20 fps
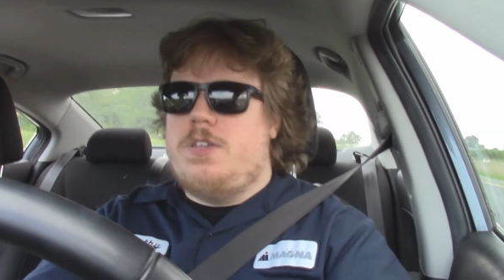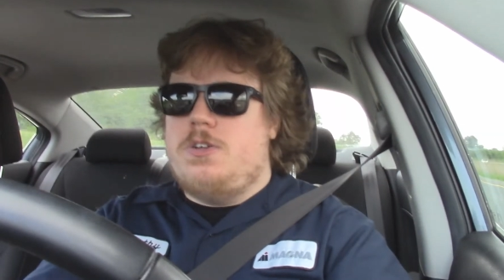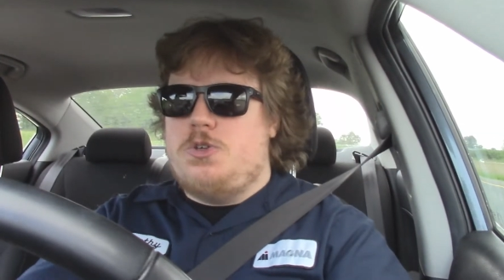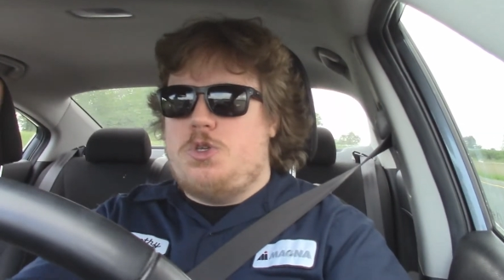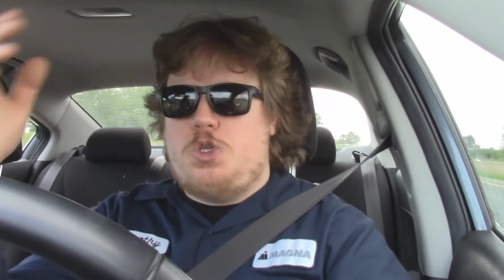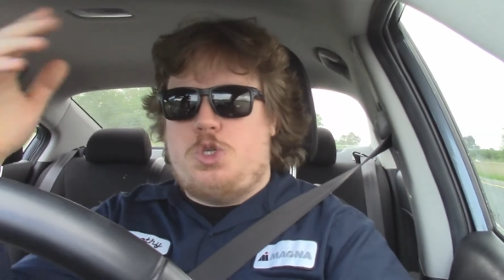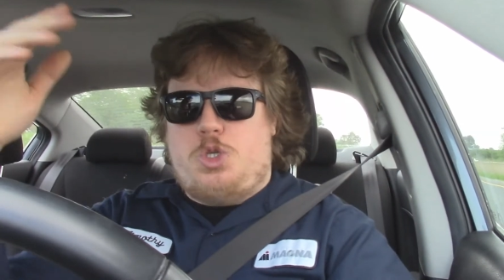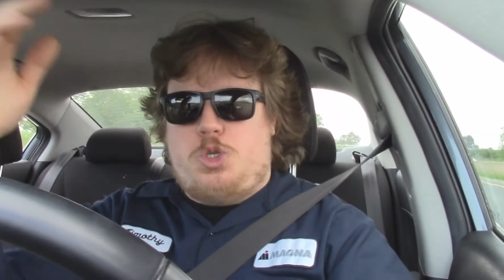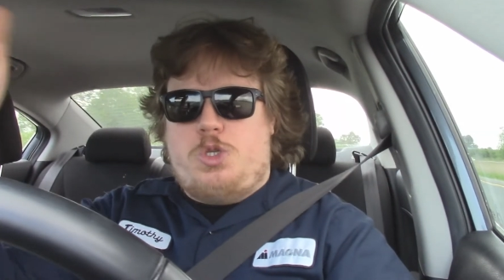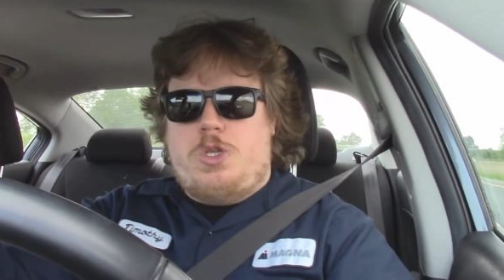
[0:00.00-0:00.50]

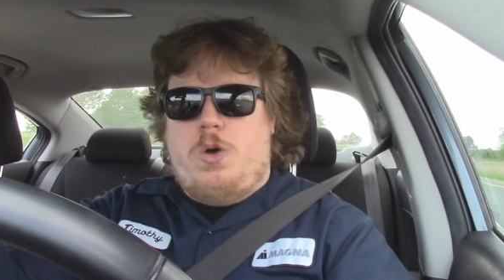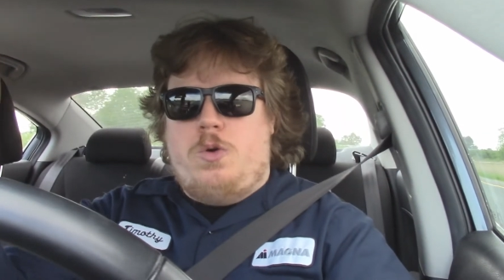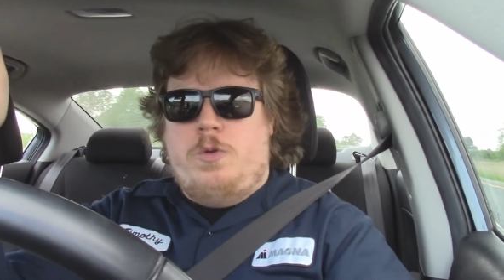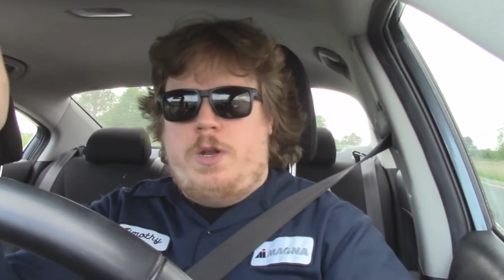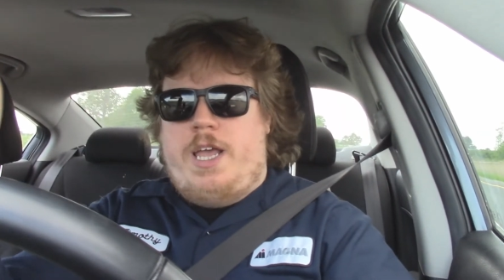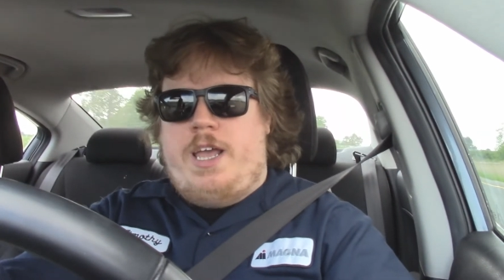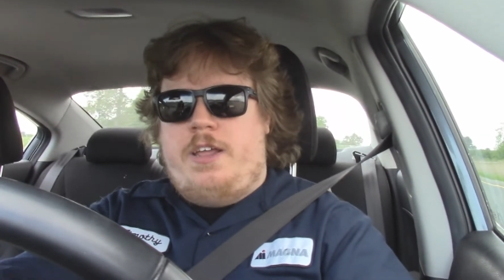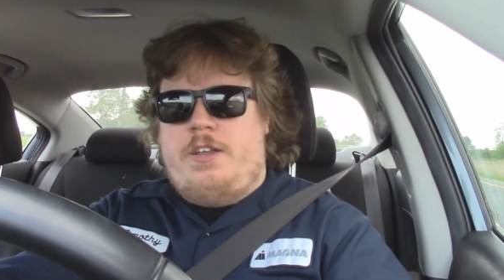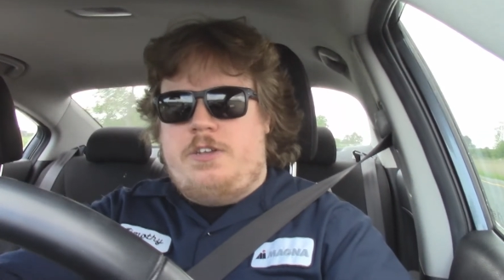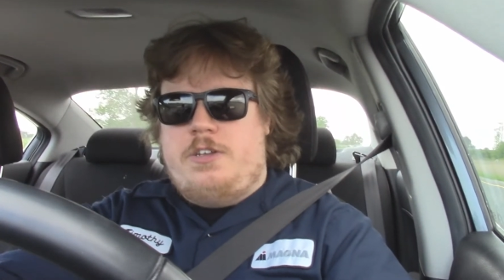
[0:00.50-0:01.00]
There's
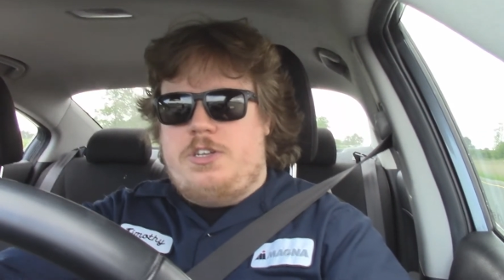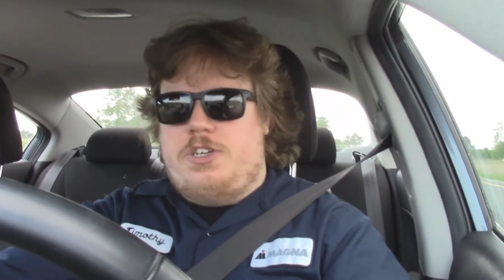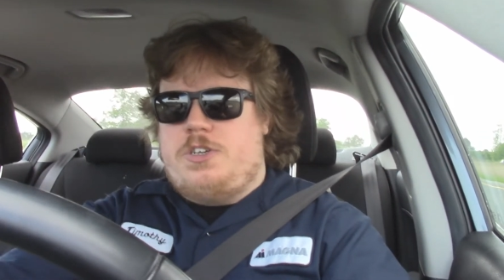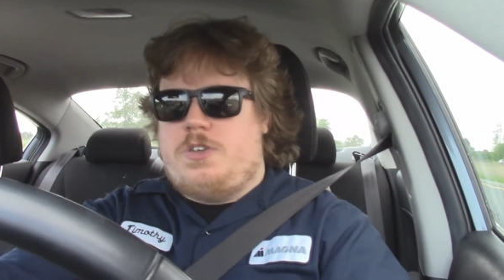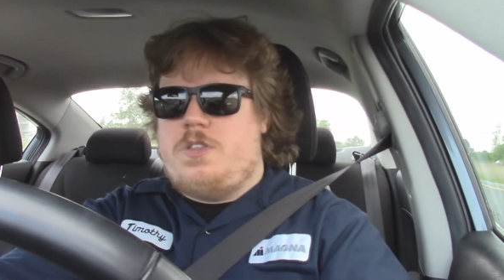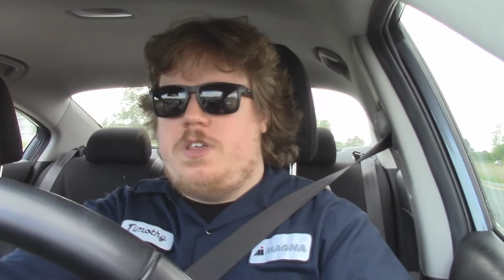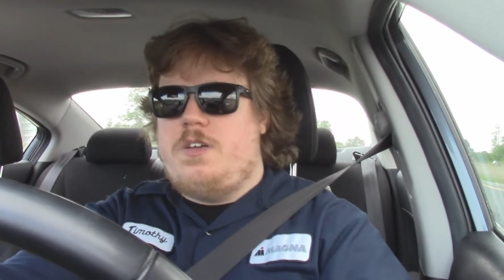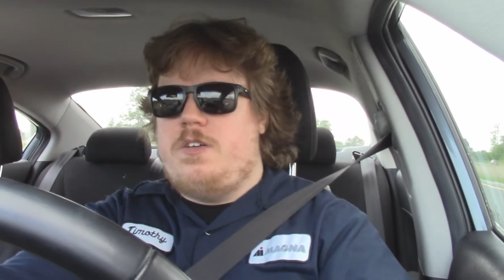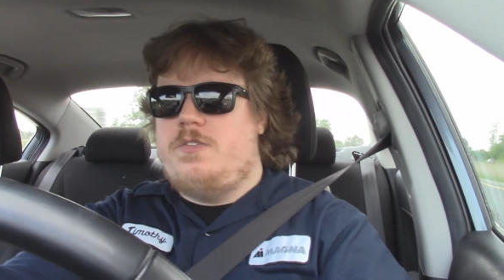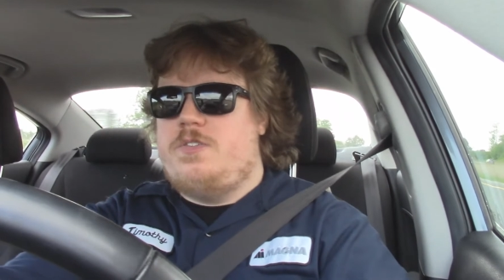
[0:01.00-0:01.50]

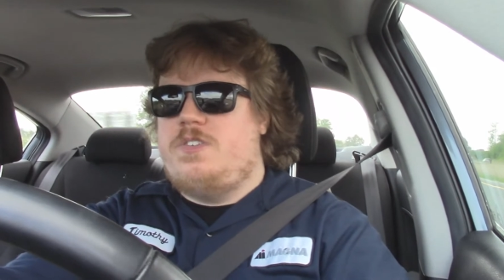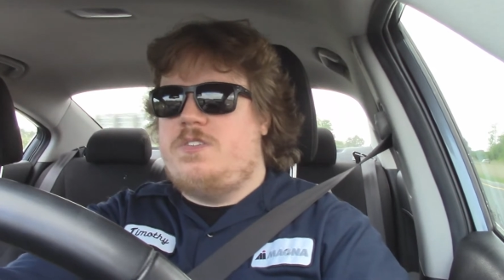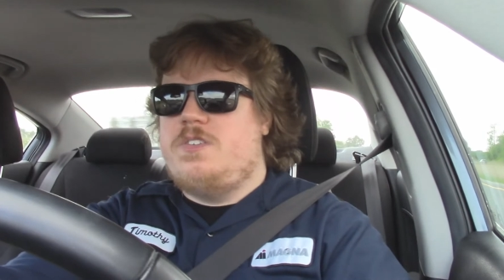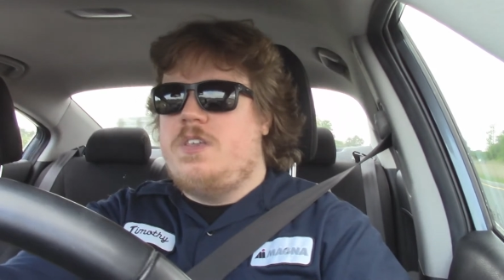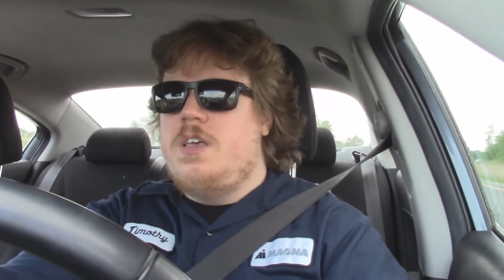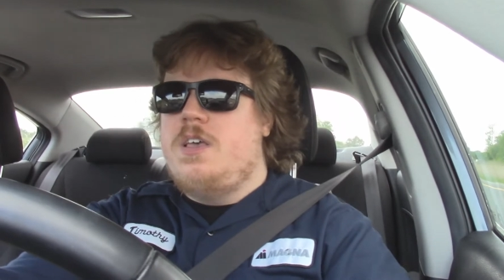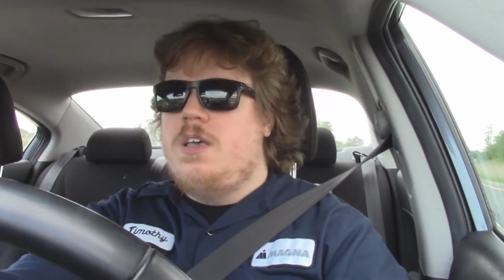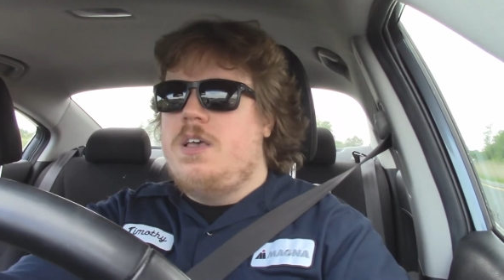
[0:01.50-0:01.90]
Stonehenge. There's